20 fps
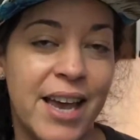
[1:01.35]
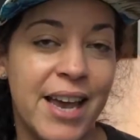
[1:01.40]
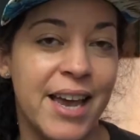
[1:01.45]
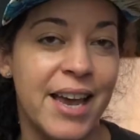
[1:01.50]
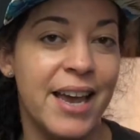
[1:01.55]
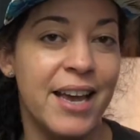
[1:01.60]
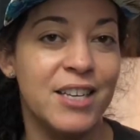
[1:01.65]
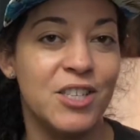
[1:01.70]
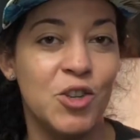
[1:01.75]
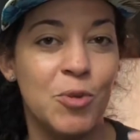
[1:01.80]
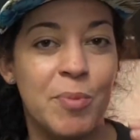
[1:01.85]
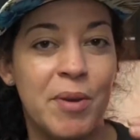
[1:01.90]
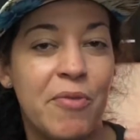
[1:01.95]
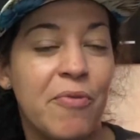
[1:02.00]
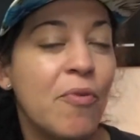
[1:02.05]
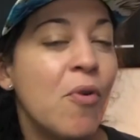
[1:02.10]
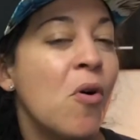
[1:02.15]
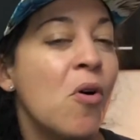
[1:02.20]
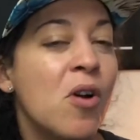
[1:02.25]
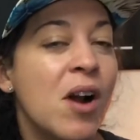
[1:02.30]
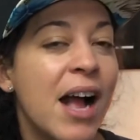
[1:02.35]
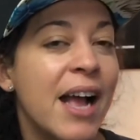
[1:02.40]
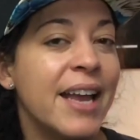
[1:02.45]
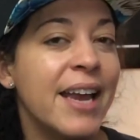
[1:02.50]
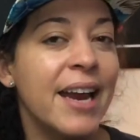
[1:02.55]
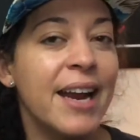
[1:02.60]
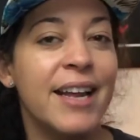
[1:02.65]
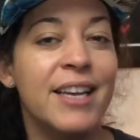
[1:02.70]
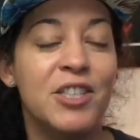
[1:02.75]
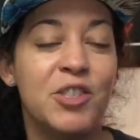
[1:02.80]
And so before I
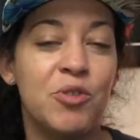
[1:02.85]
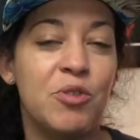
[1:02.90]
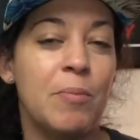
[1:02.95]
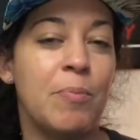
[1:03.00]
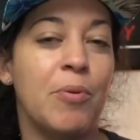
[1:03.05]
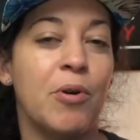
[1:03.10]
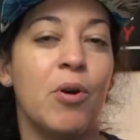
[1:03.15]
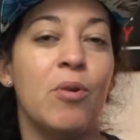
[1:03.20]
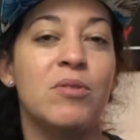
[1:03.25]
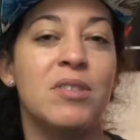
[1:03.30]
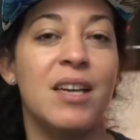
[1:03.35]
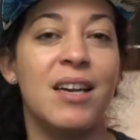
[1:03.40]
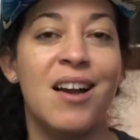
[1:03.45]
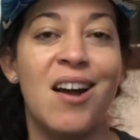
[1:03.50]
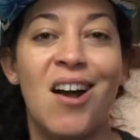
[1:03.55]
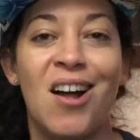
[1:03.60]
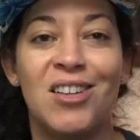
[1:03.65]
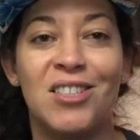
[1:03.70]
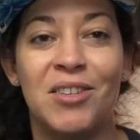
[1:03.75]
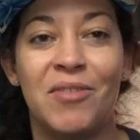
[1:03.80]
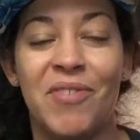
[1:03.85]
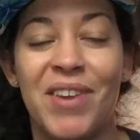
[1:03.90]
get into the pros and cons of